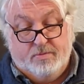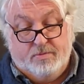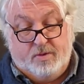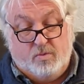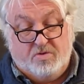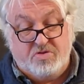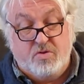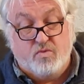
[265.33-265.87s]
It
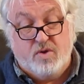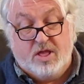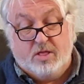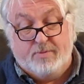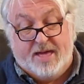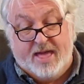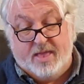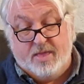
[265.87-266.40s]
wasn't a real
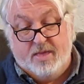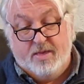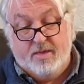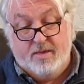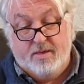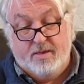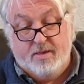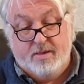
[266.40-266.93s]
man,
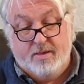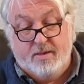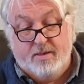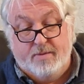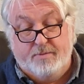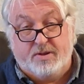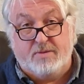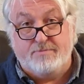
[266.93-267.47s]

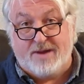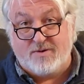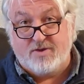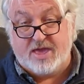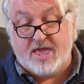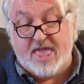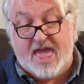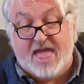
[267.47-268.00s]
but a
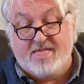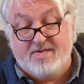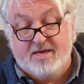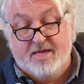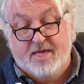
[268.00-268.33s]
marionette.